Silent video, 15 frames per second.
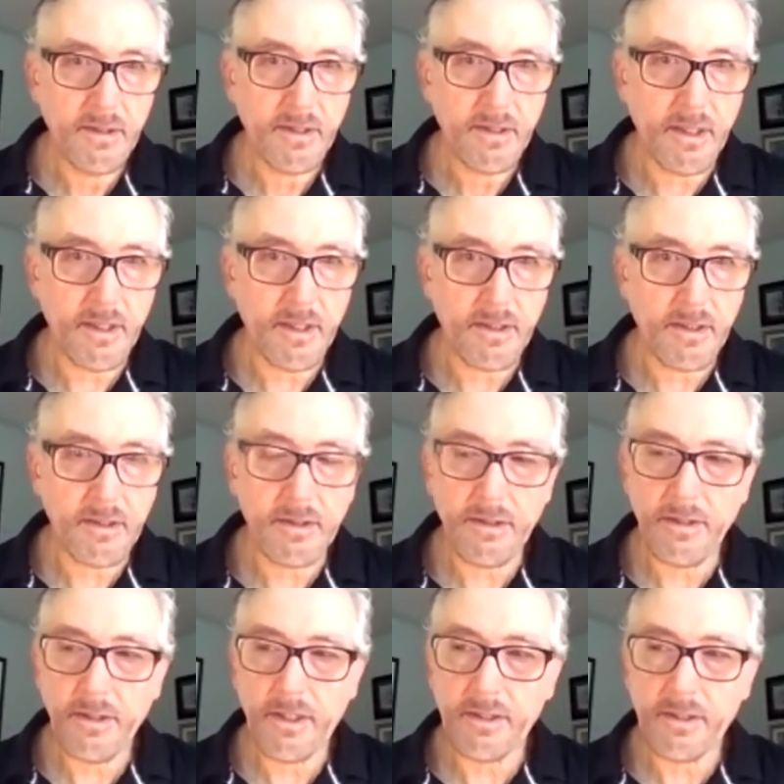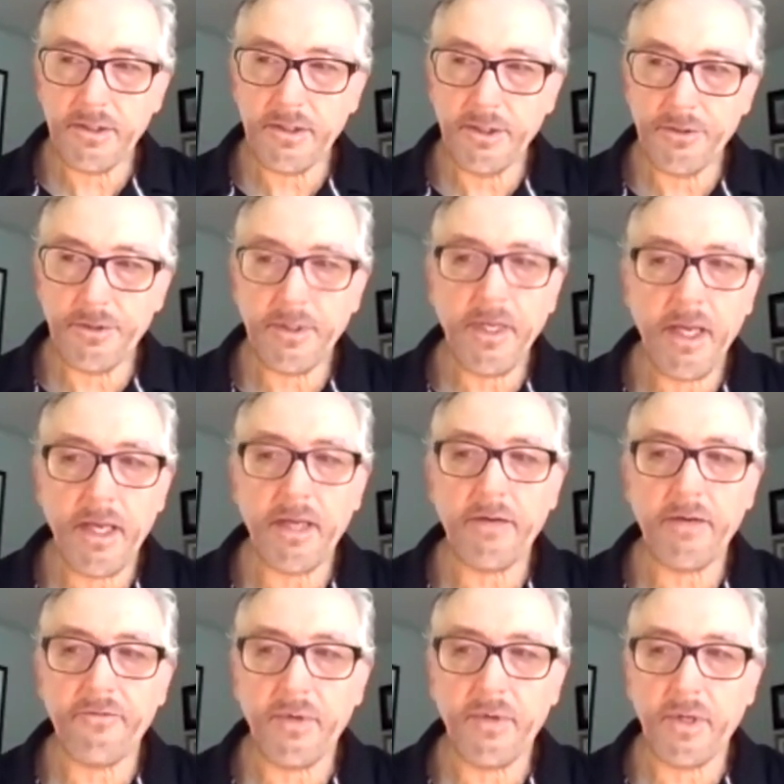that children have
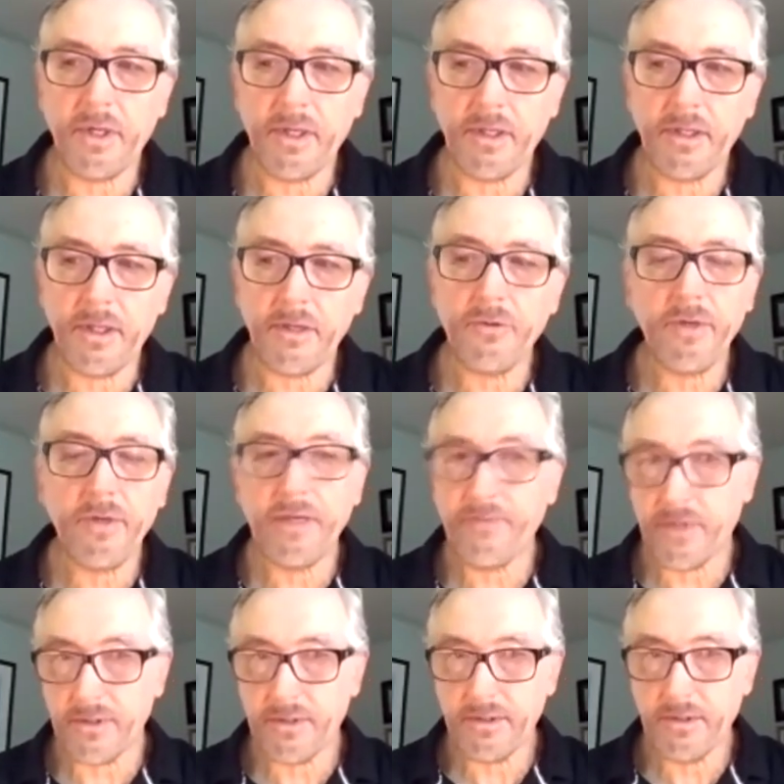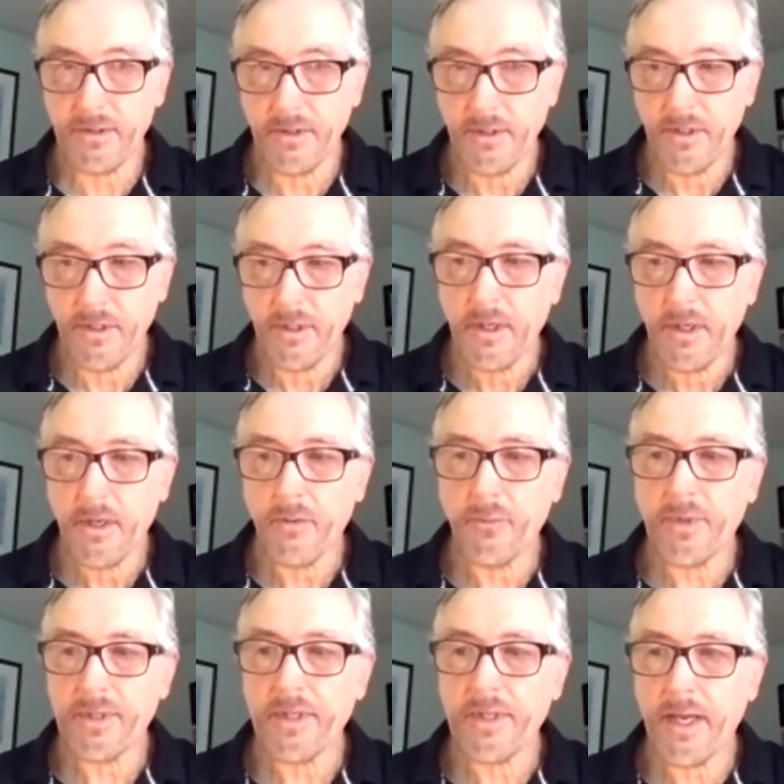a grievance
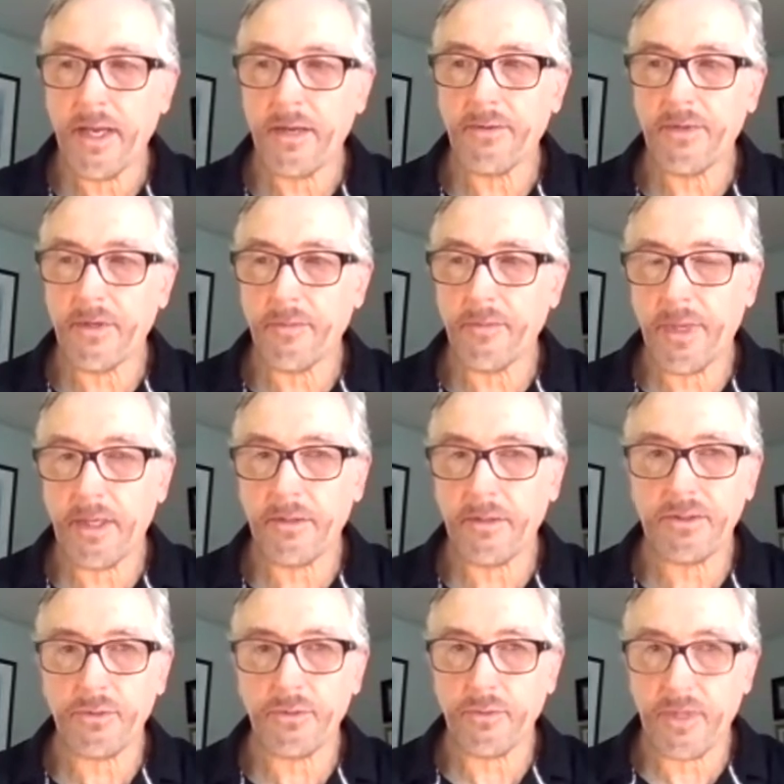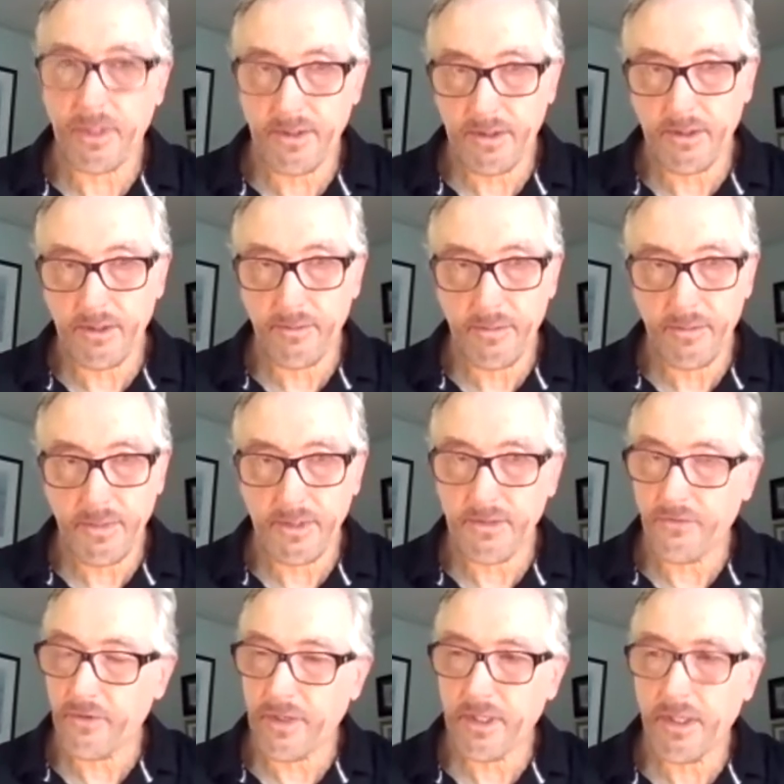with how their parents raised them. It's
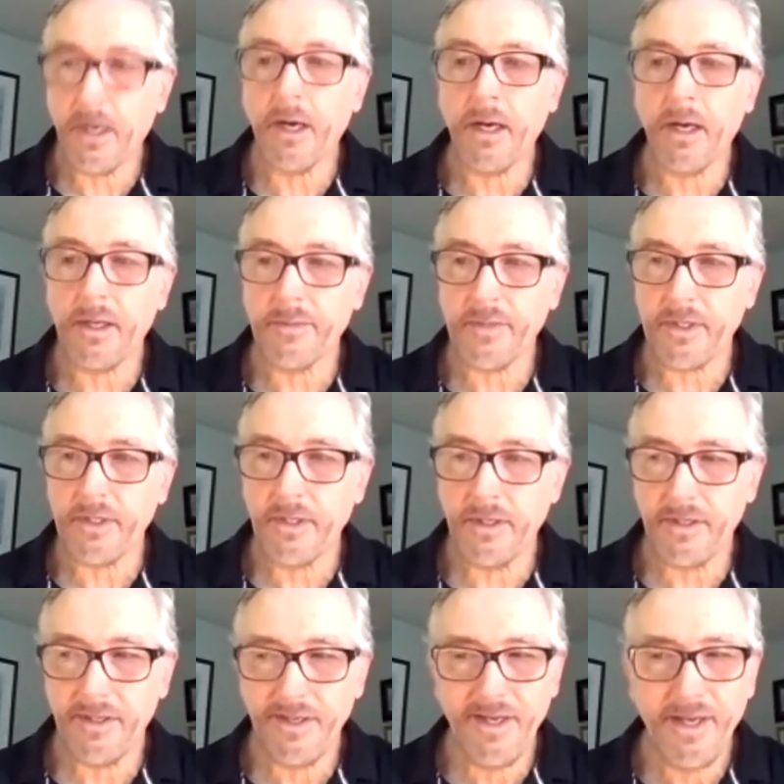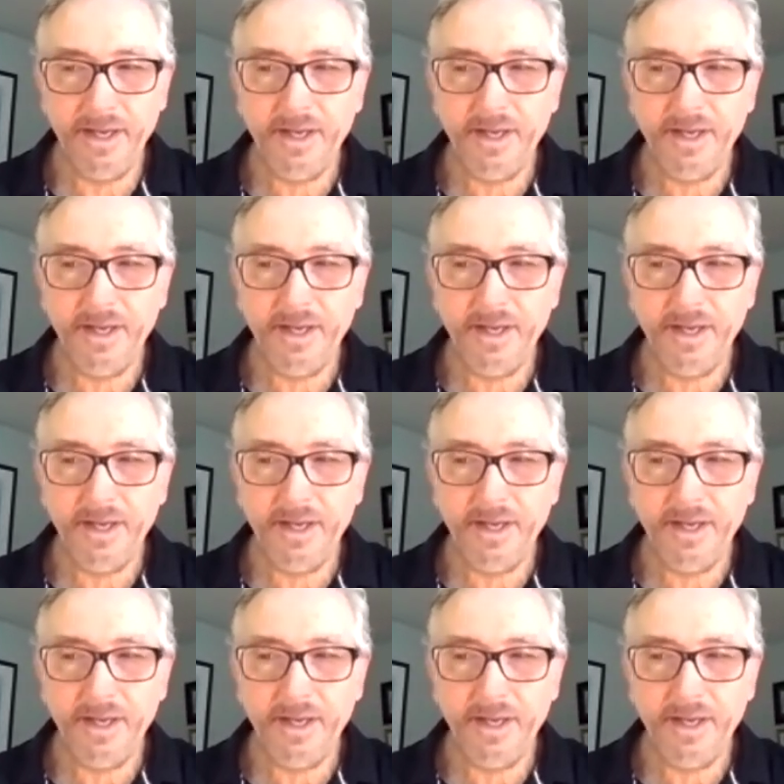very common.